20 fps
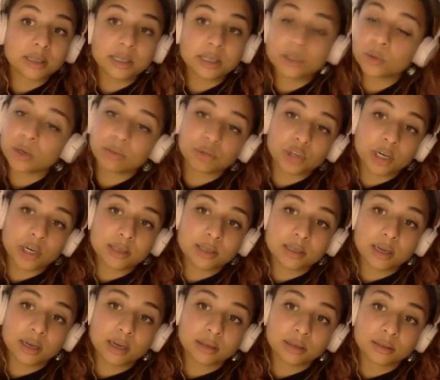is what I'm trying to
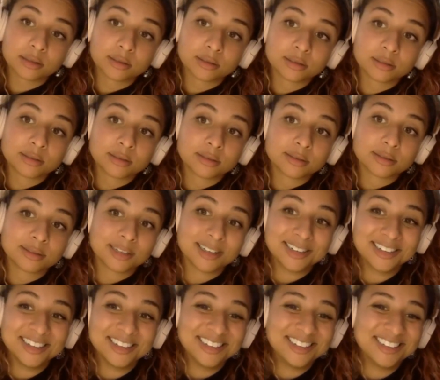say.
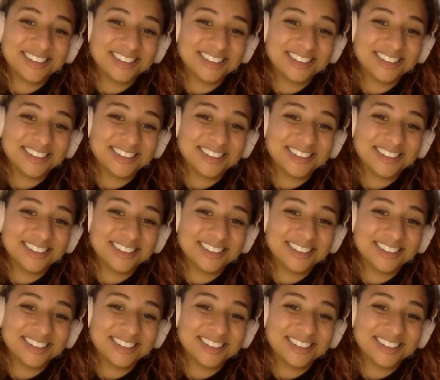Nice.